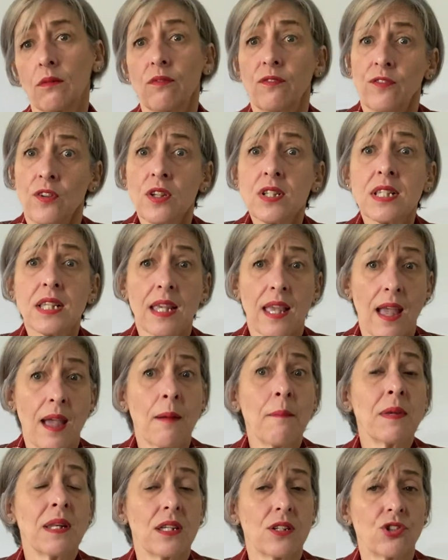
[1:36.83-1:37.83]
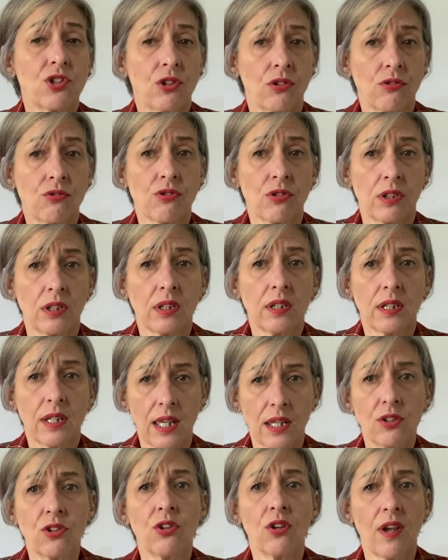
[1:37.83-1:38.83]
firstly, how many children
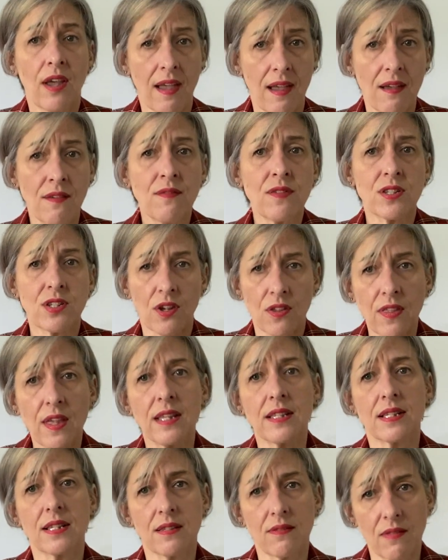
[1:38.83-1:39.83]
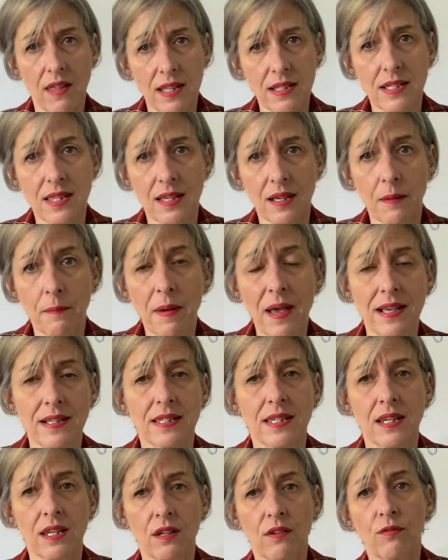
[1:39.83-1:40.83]
can you have? So that's the
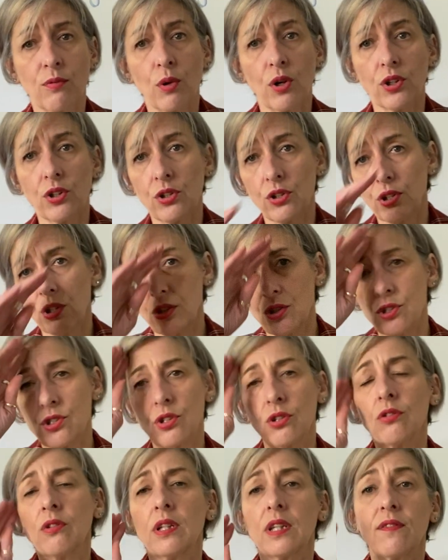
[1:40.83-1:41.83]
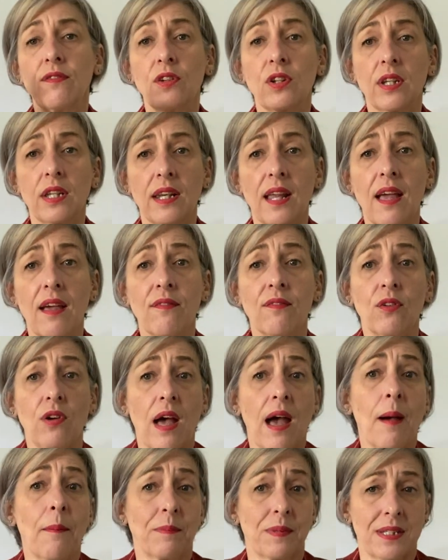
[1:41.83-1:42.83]
capacity of what you can do. And if you can have
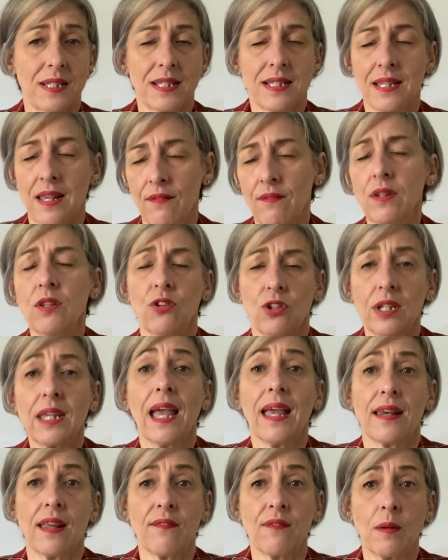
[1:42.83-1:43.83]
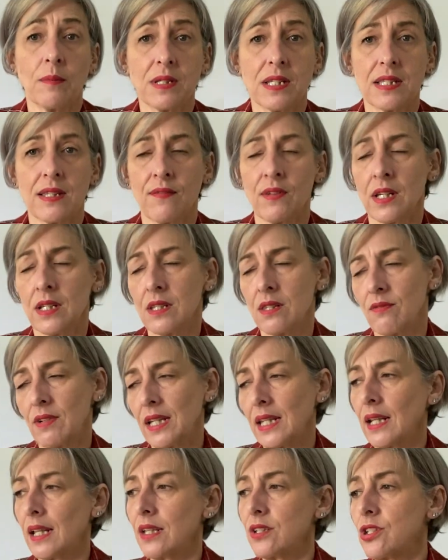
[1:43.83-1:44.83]
up to 7, you can have up to 7 under the
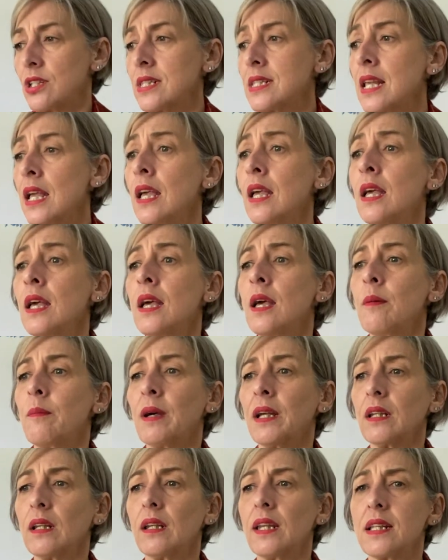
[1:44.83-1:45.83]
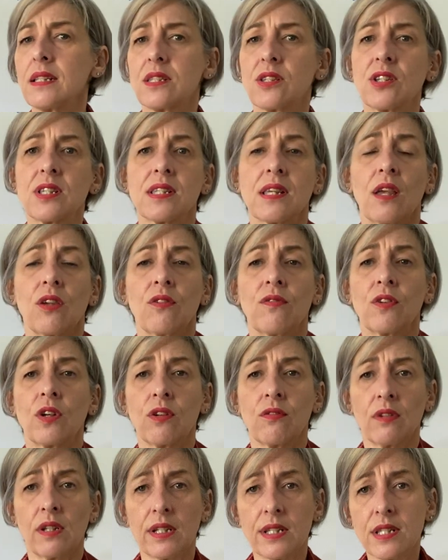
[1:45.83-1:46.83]
regulations. But let's just say you've got
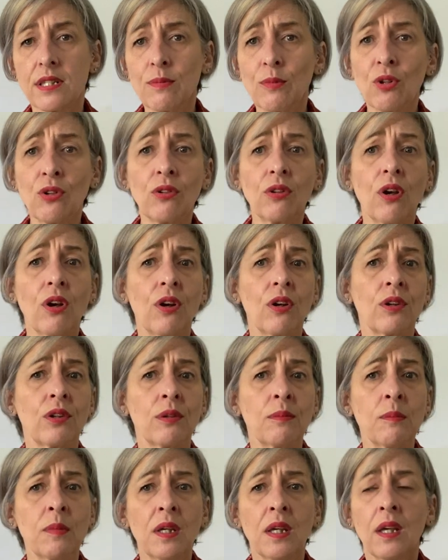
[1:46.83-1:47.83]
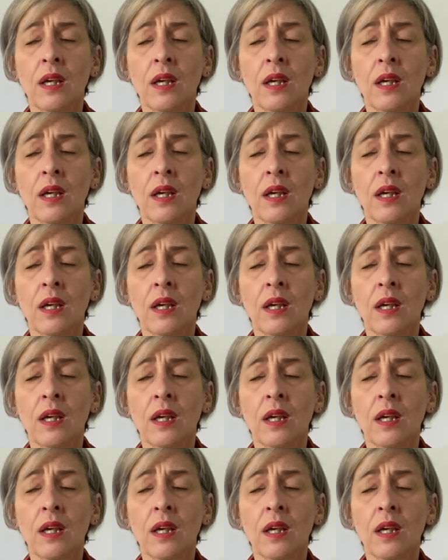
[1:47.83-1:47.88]
a really small home,